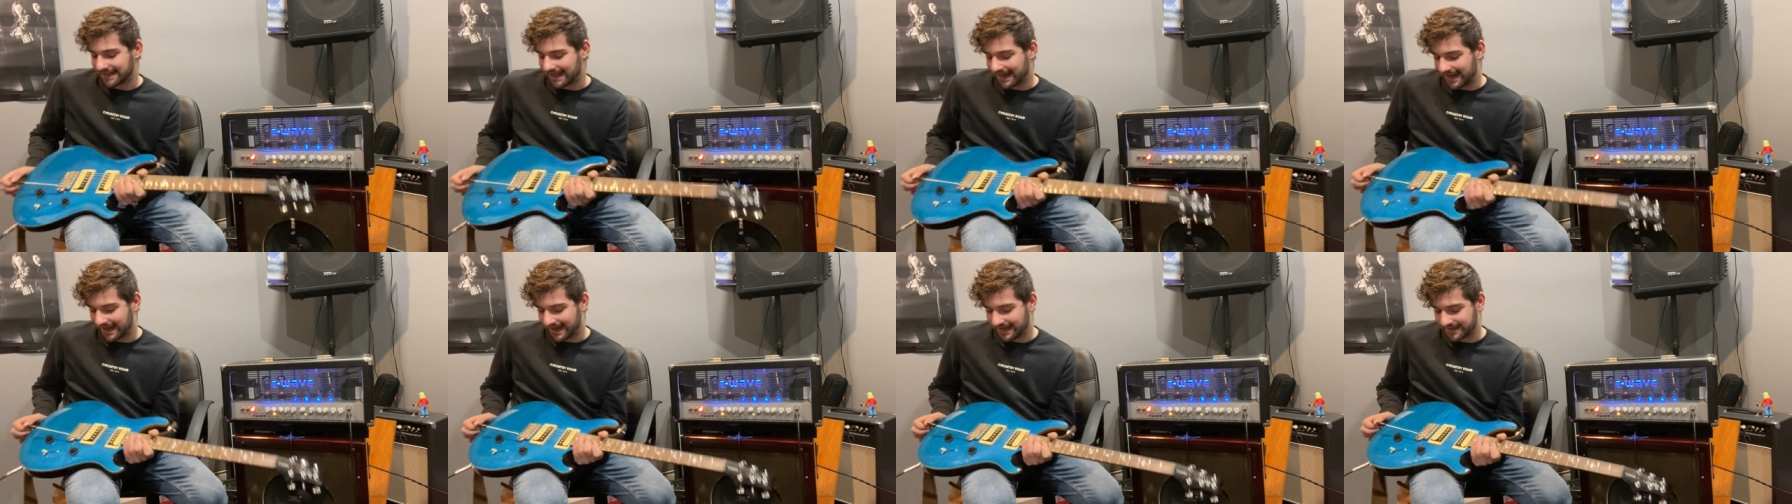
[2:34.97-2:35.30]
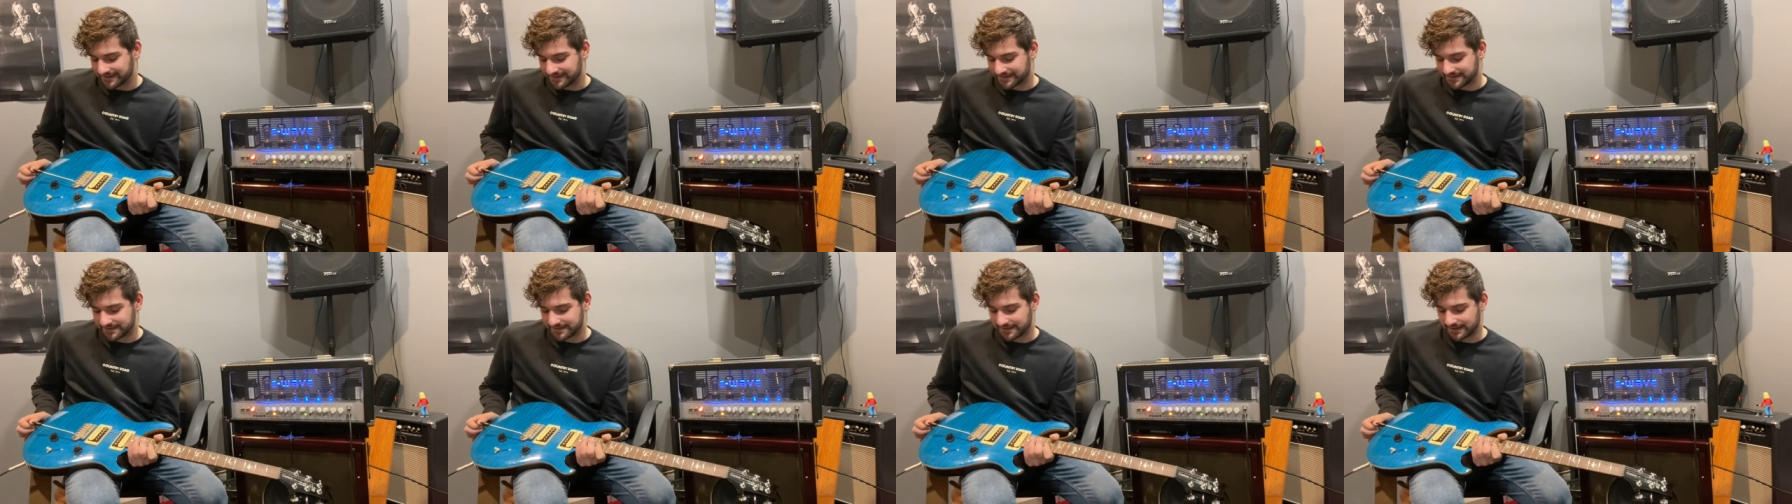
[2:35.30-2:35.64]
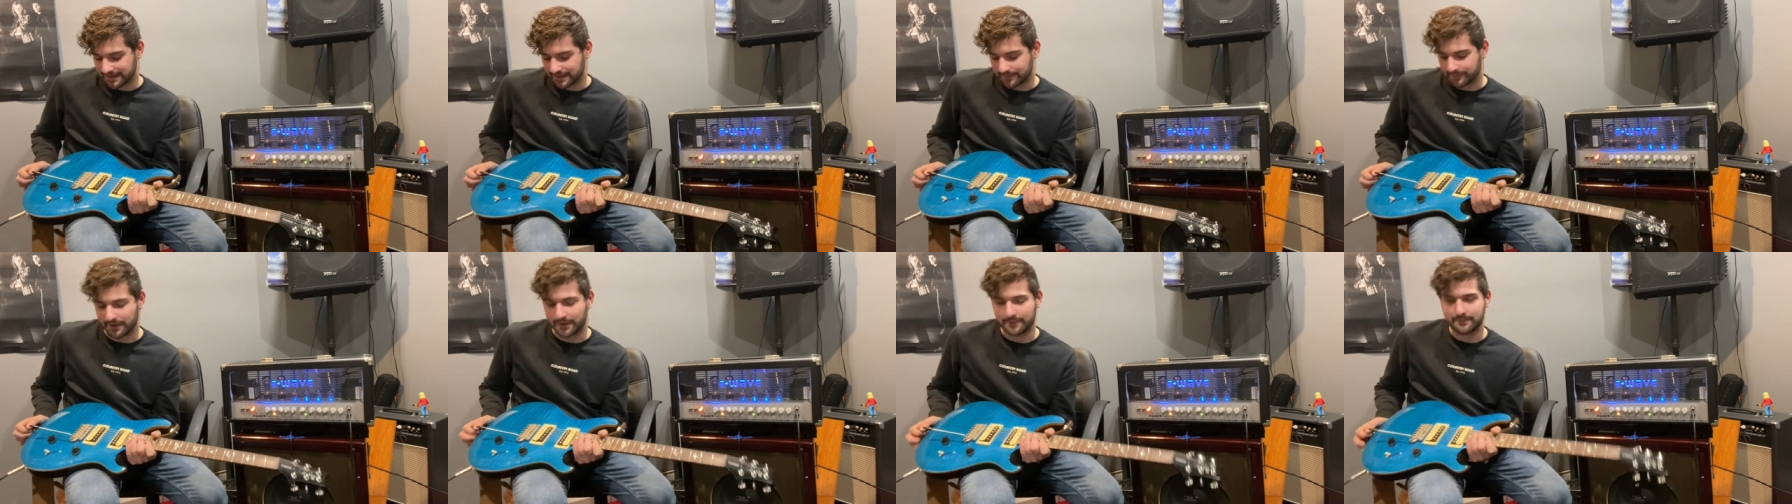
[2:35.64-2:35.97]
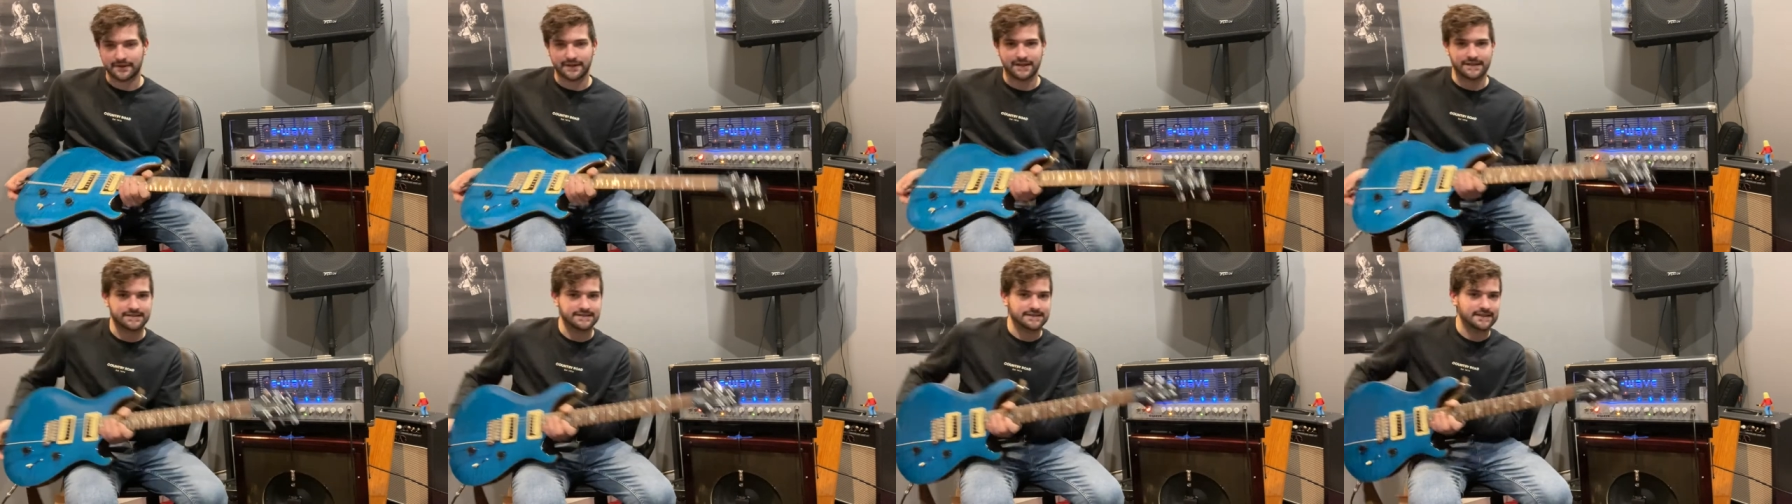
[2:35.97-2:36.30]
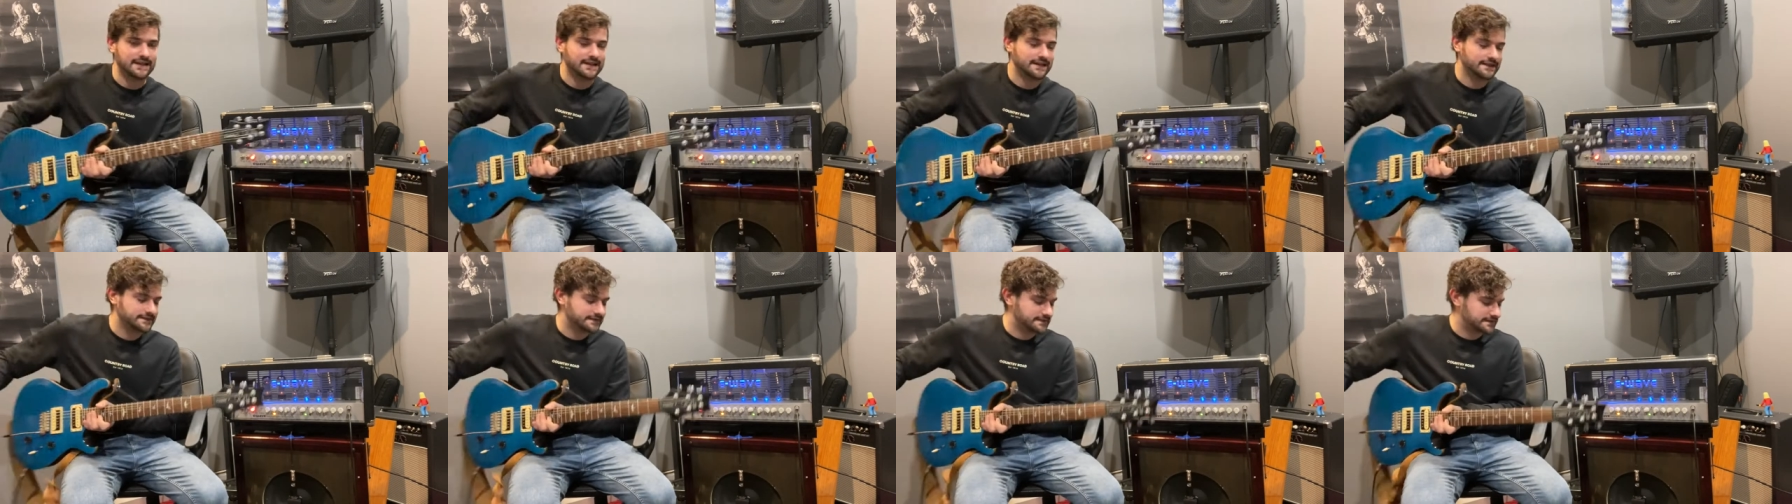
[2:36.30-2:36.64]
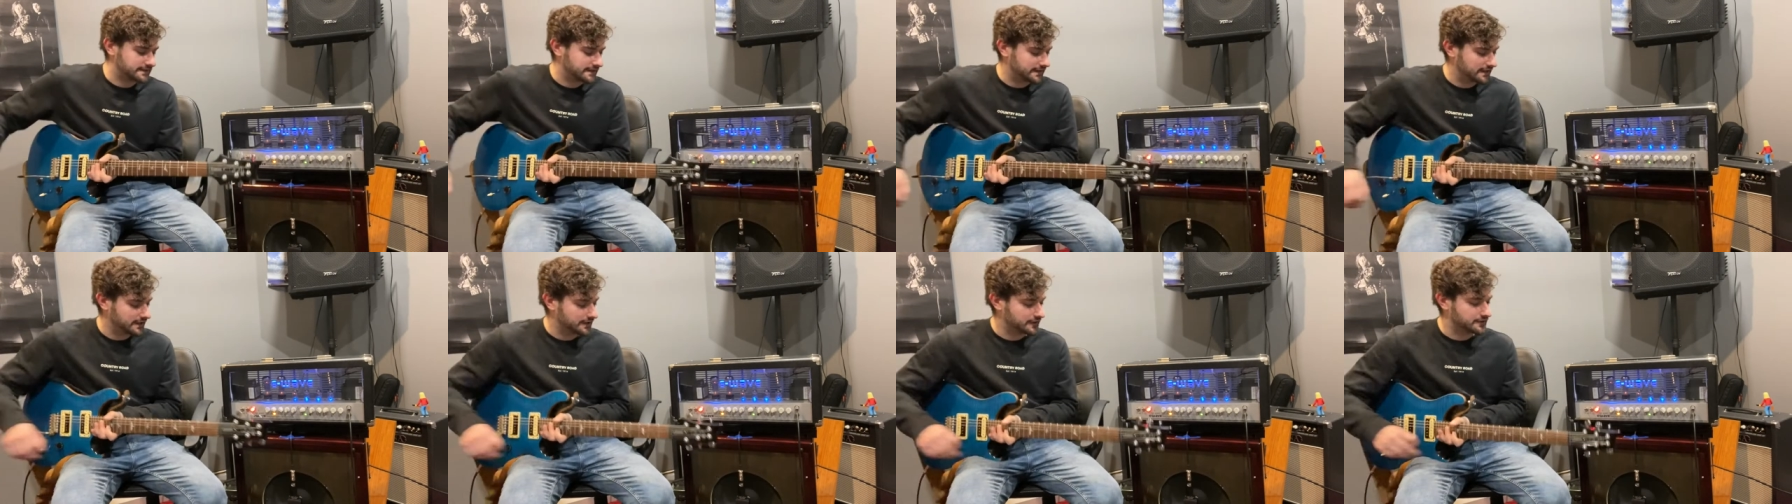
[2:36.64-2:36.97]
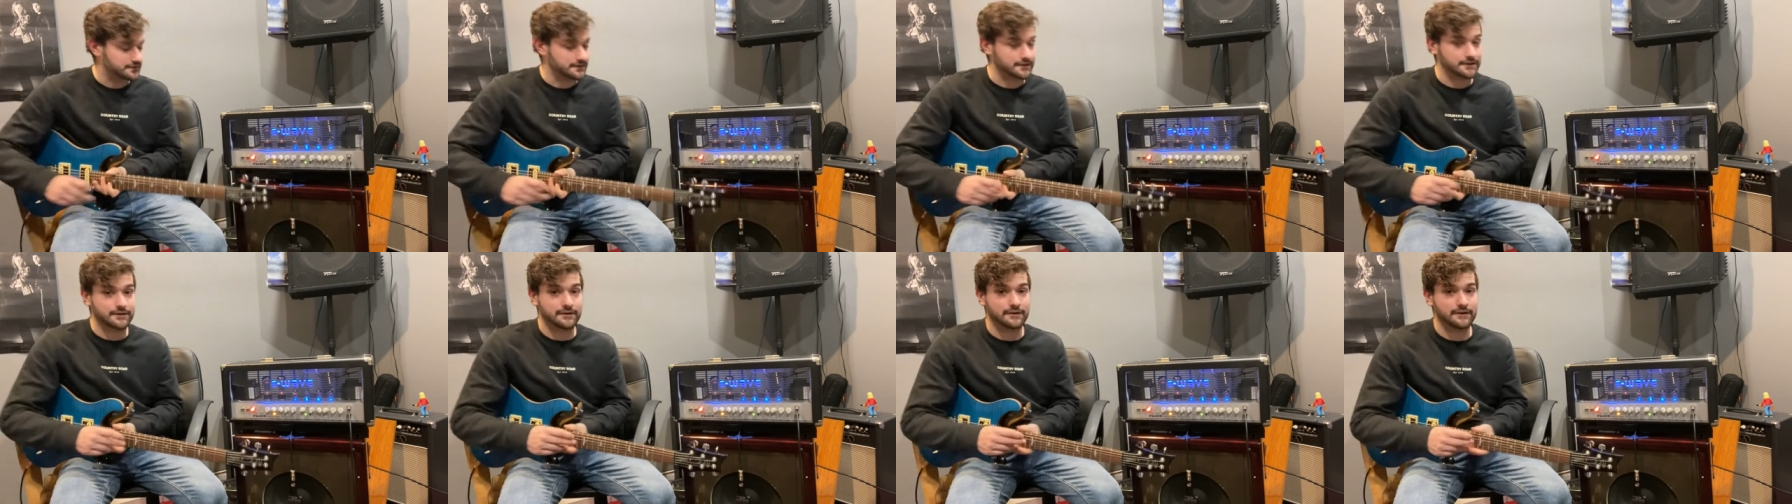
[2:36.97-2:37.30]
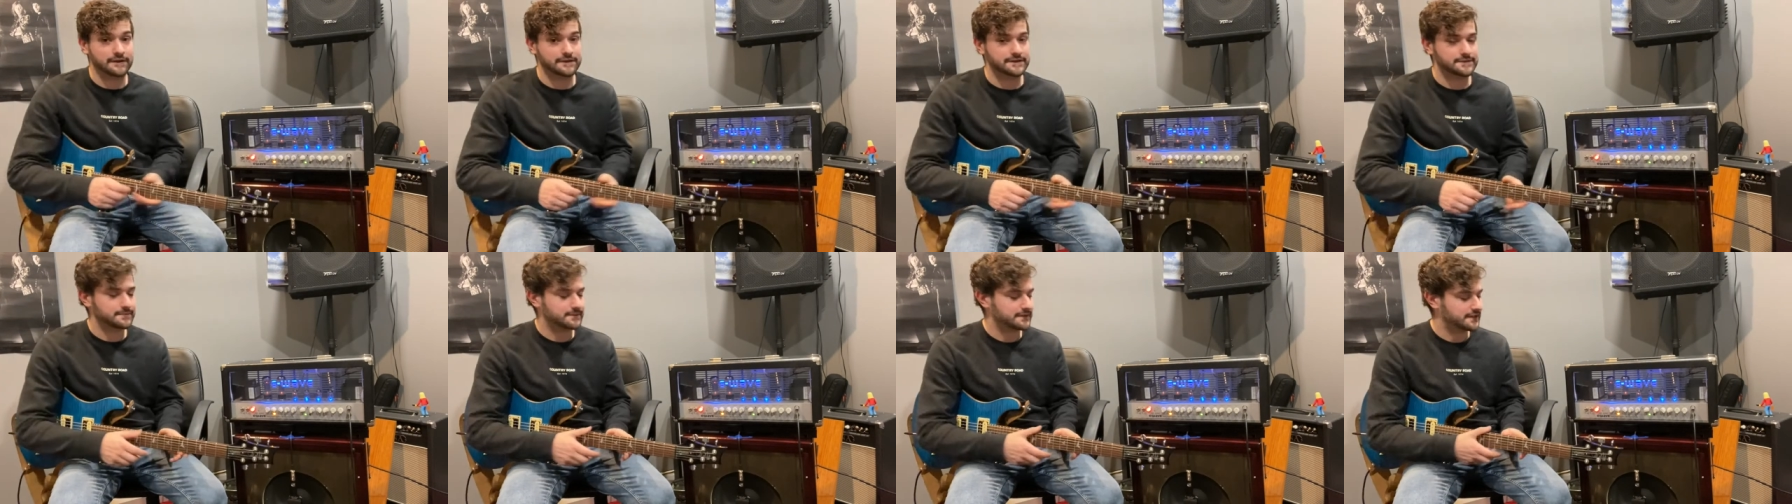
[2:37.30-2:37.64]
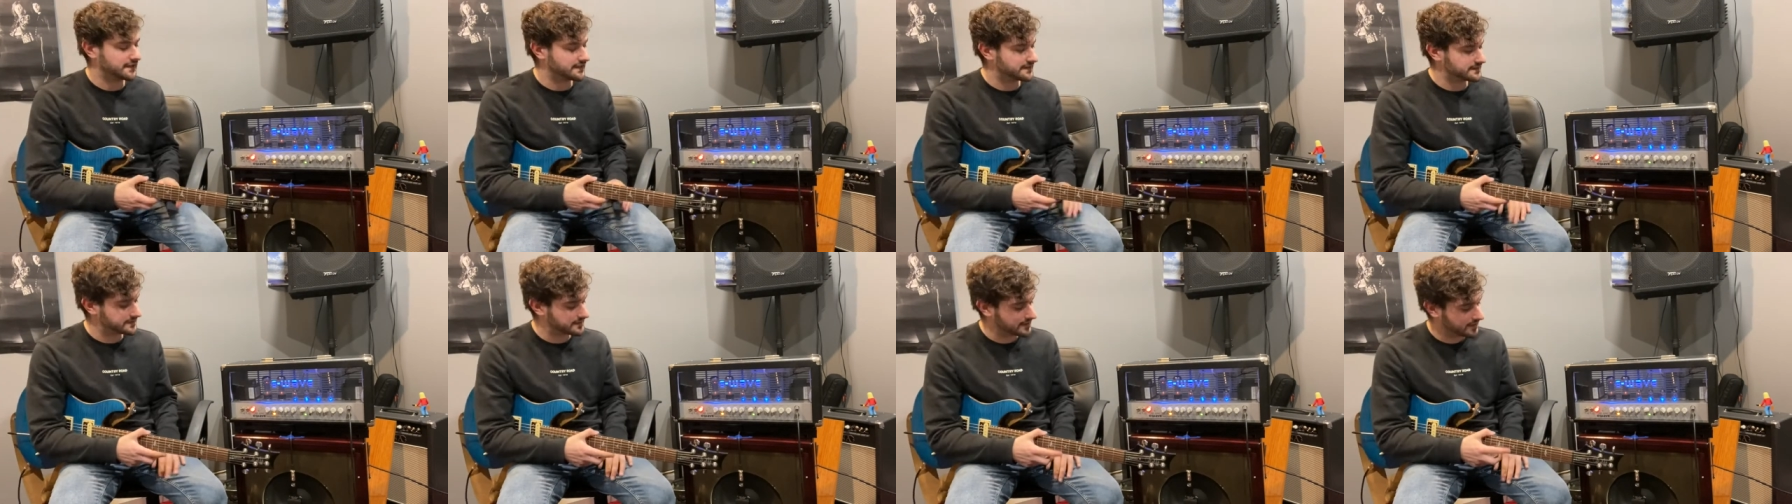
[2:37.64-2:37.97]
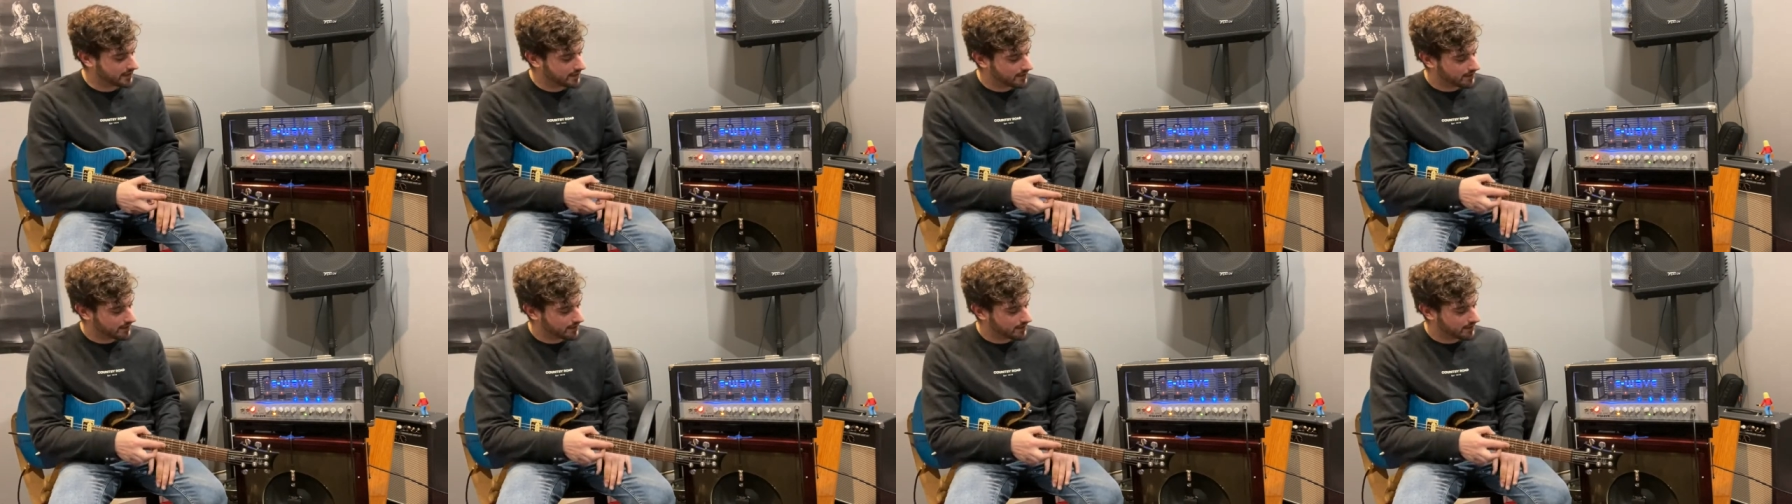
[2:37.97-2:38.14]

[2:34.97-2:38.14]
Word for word: and some humbucker sounds because of coil splits.